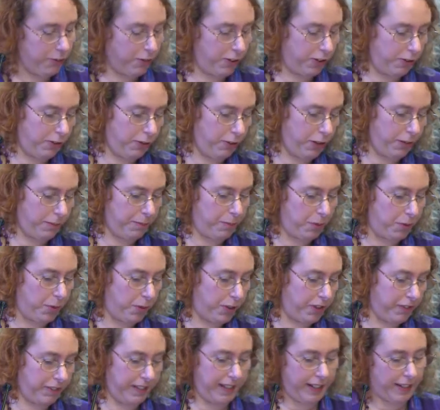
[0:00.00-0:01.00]
We're all
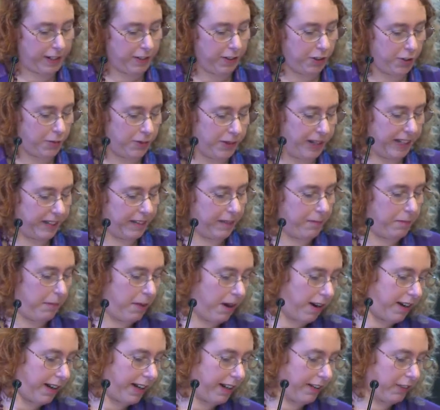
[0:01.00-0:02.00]
bored of the economics and
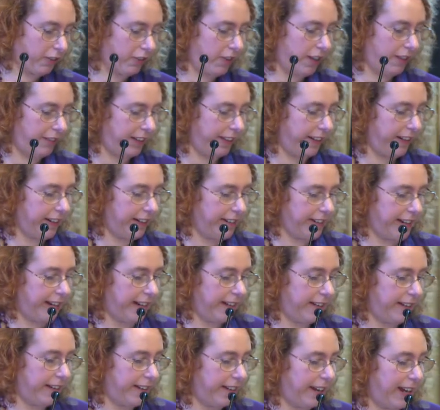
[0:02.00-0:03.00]
market driving the
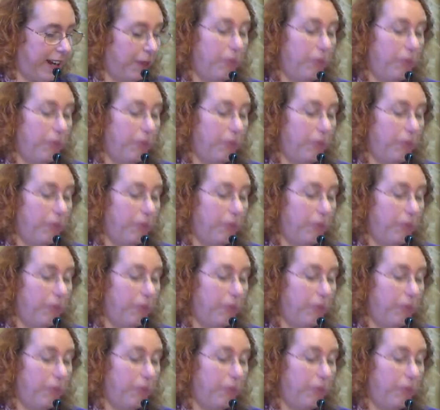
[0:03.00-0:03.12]
agenda.